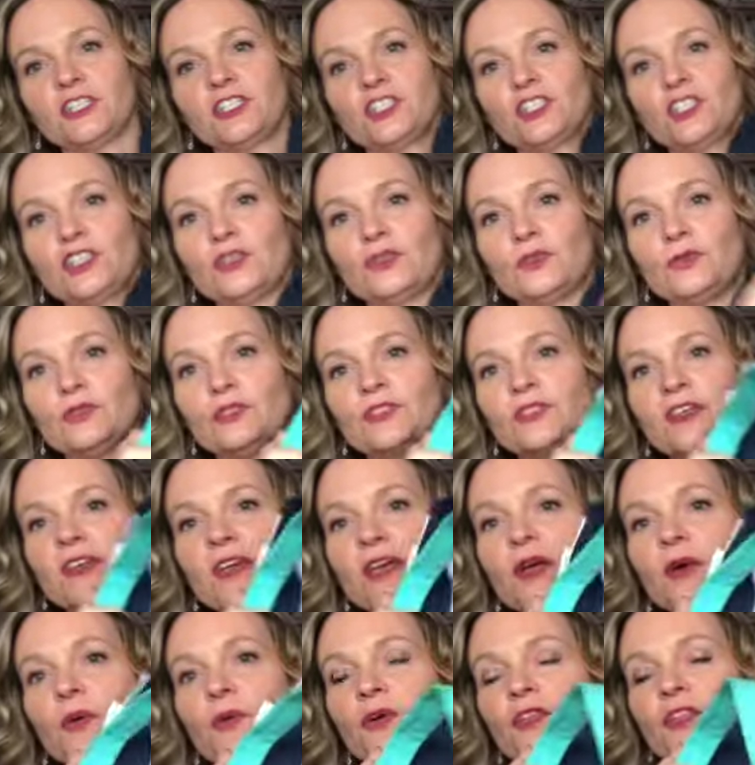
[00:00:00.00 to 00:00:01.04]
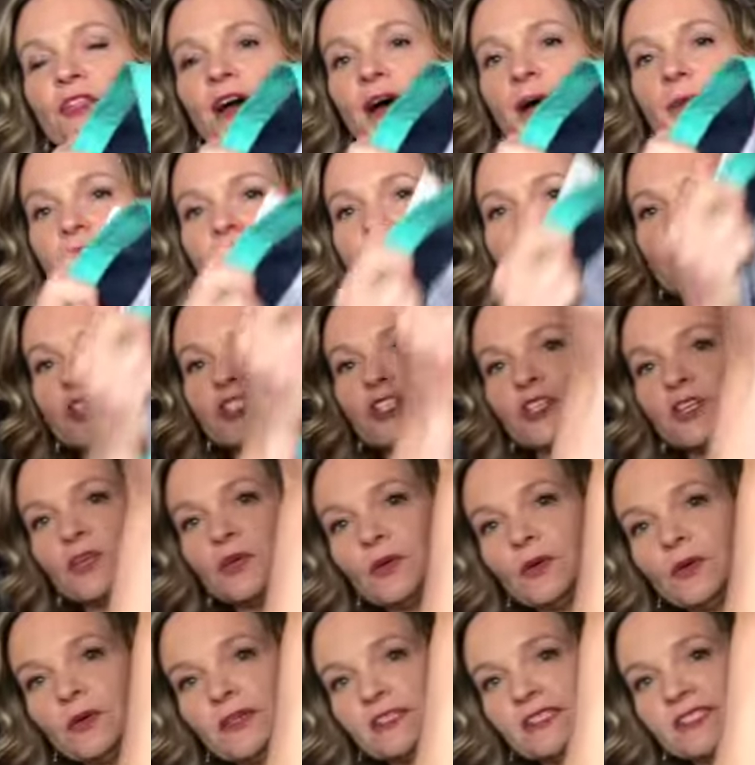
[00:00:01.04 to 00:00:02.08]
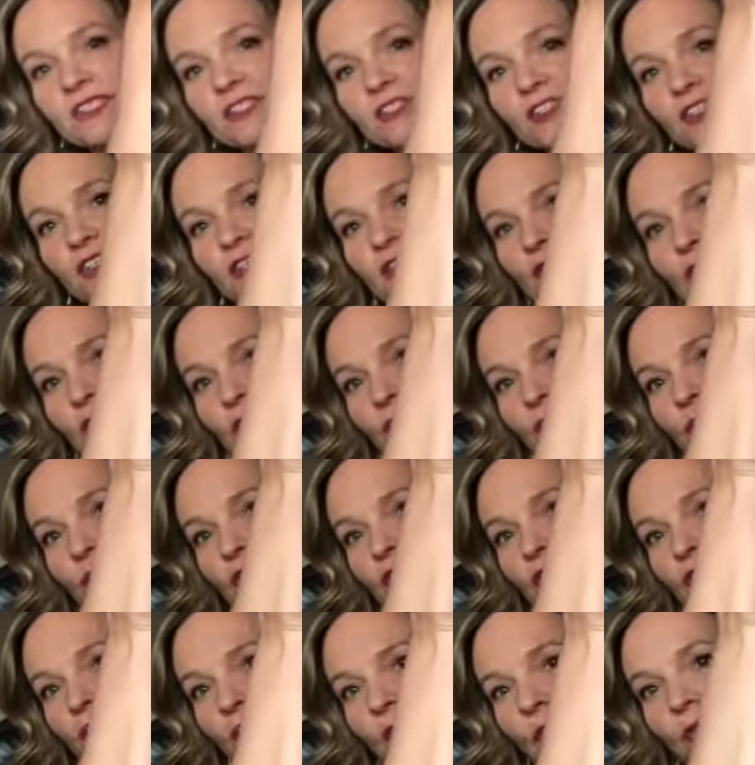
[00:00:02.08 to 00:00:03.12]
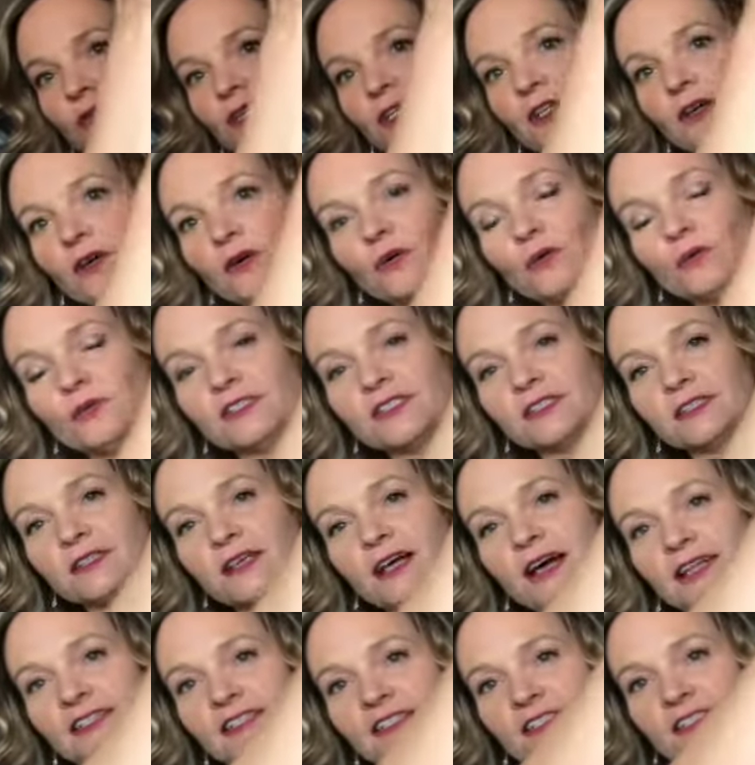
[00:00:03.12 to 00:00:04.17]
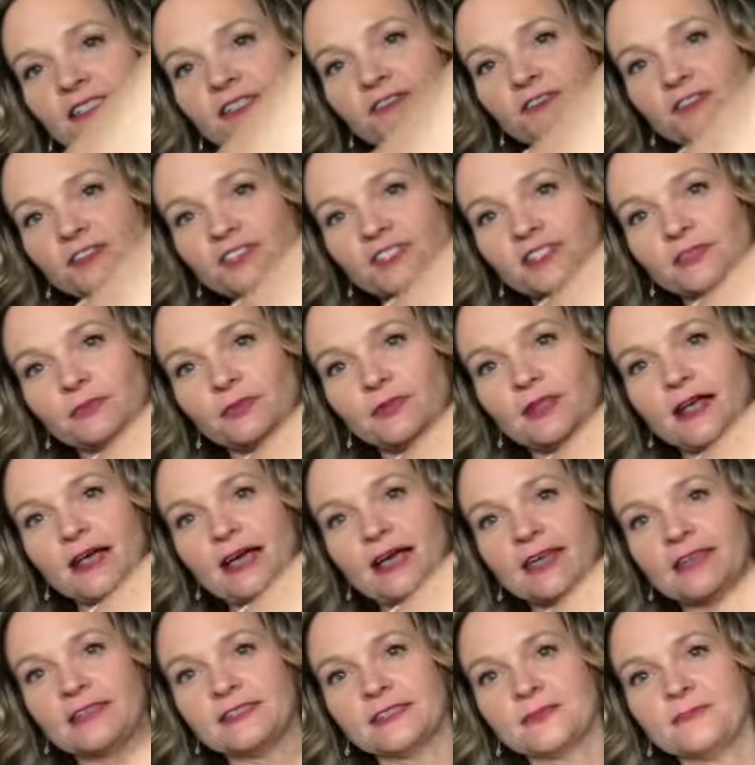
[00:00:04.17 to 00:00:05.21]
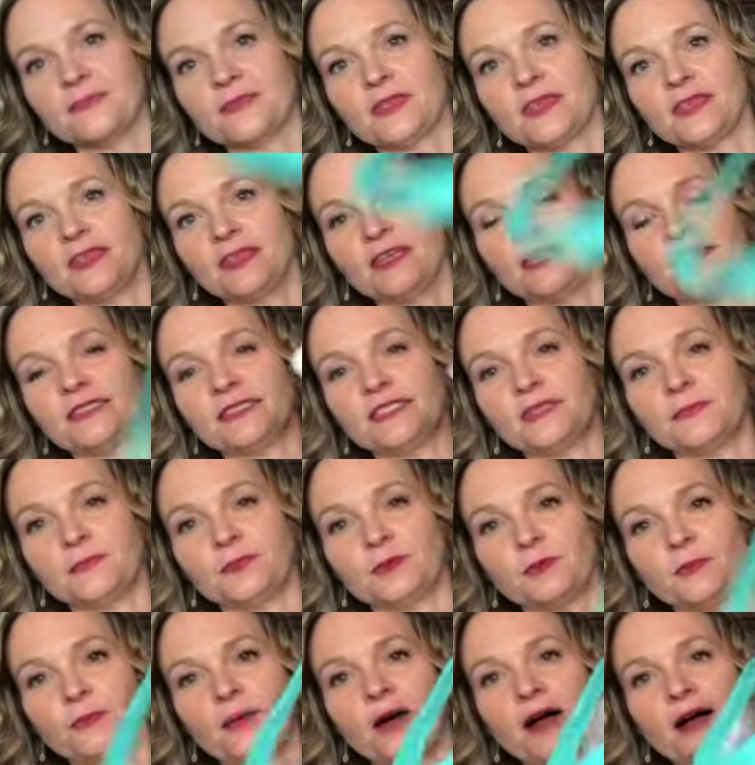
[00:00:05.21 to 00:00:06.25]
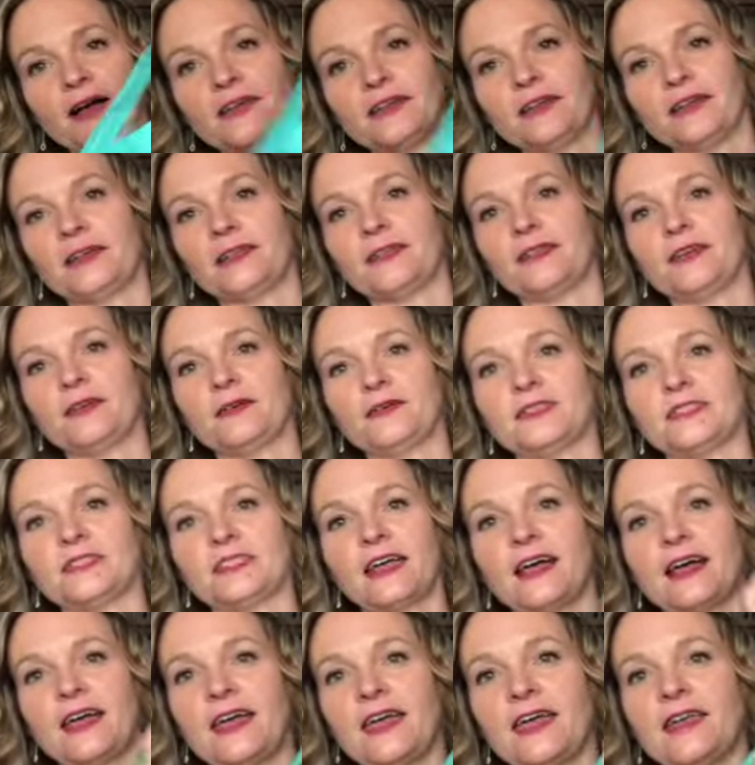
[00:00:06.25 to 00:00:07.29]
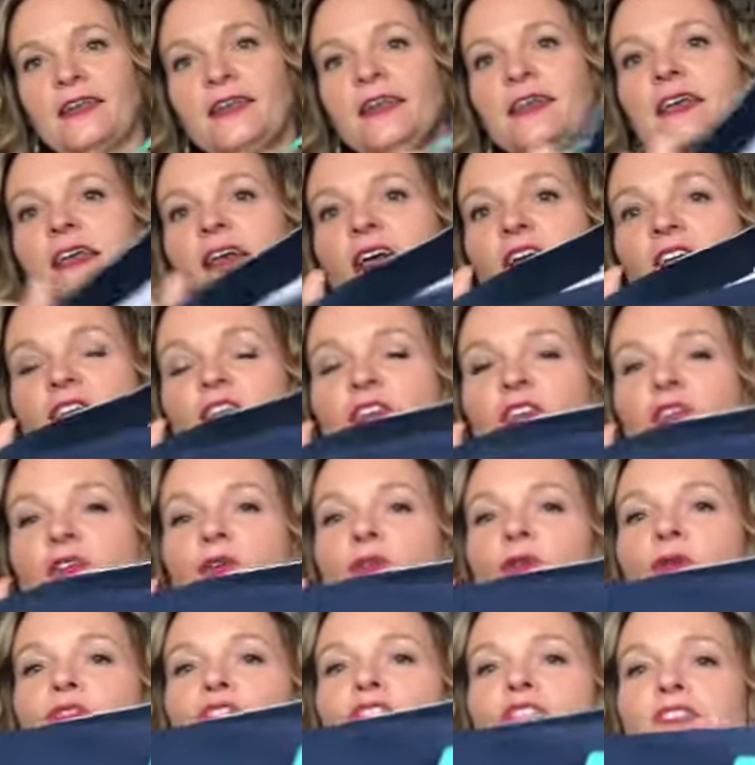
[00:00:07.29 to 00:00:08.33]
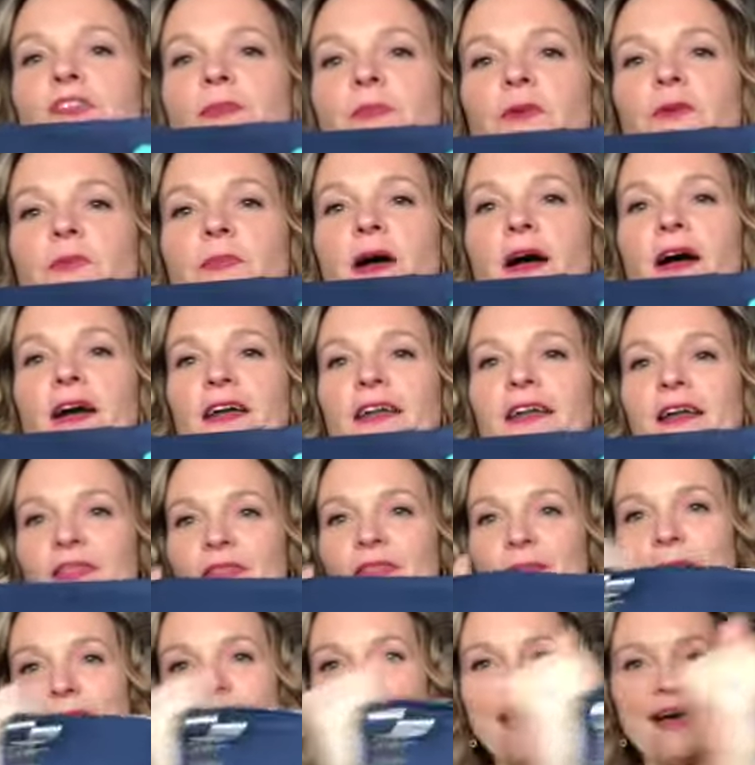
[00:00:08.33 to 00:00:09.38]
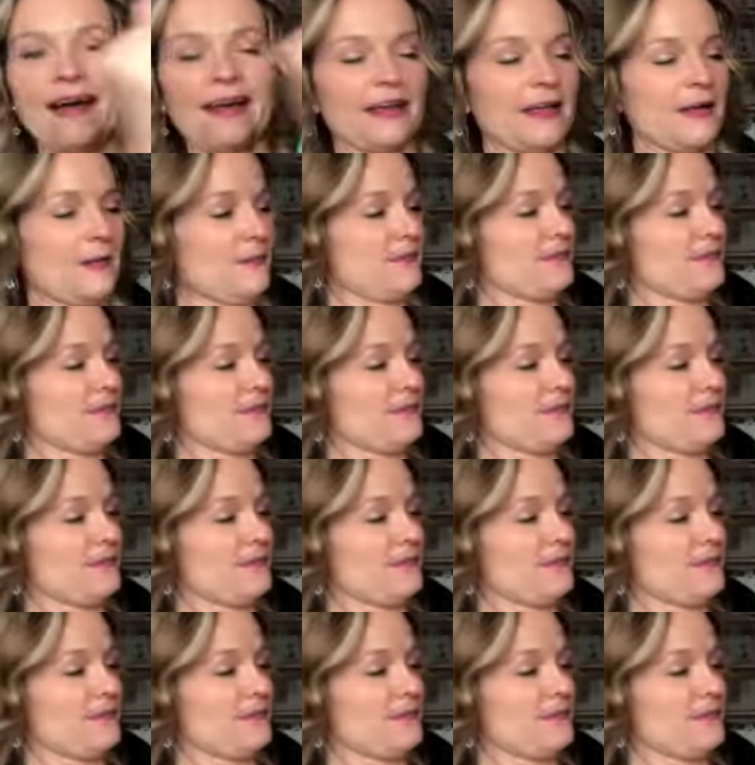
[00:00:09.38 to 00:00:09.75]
to choose with option 2. It's a huge tote. It holds lots of different supplies, a zipper pocket on the outside, a huge zipper pocket on the back,